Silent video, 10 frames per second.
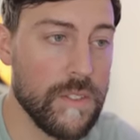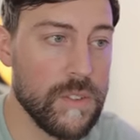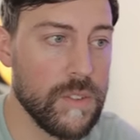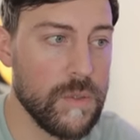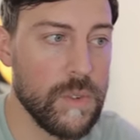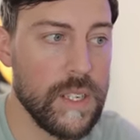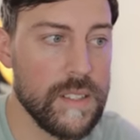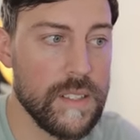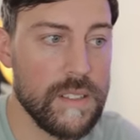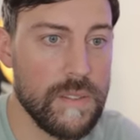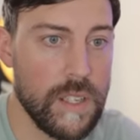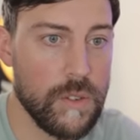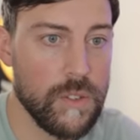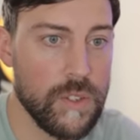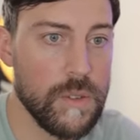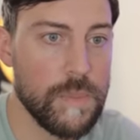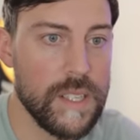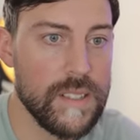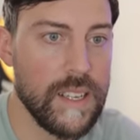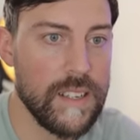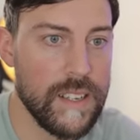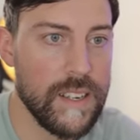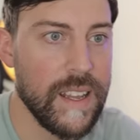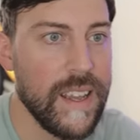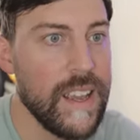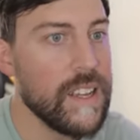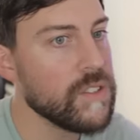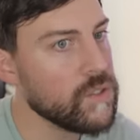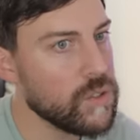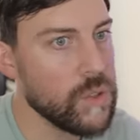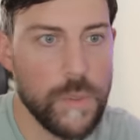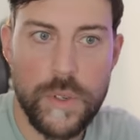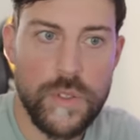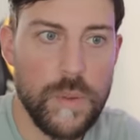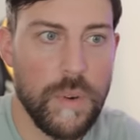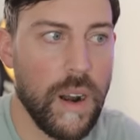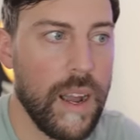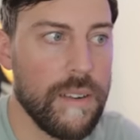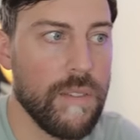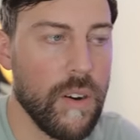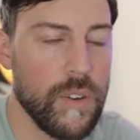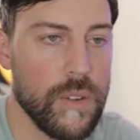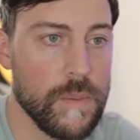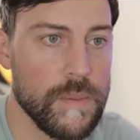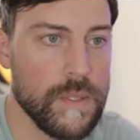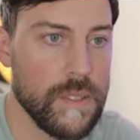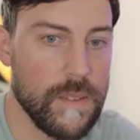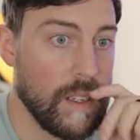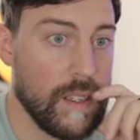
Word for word: There's no reason this vehicle shouldn't be selling super, super high volumes.